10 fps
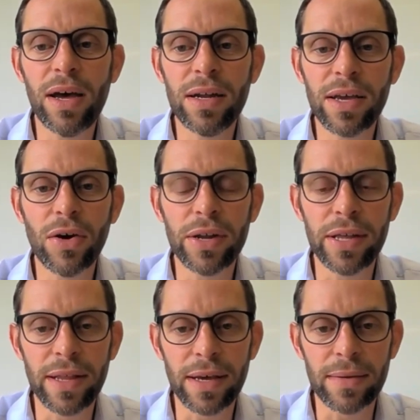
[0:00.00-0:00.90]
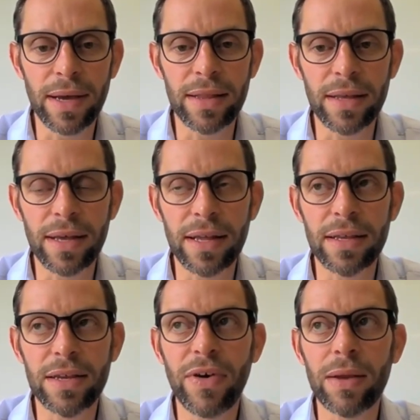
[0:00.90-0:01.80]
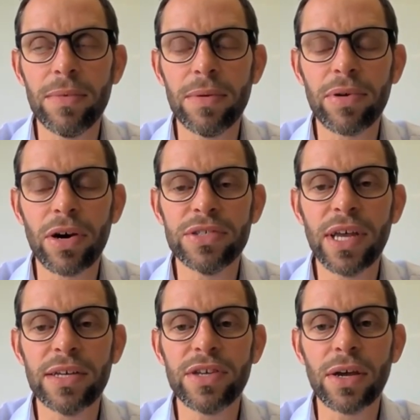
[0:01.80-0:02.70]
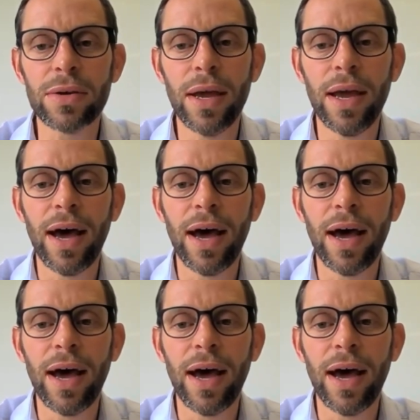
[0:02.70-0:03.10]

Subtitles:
early on in the development process. So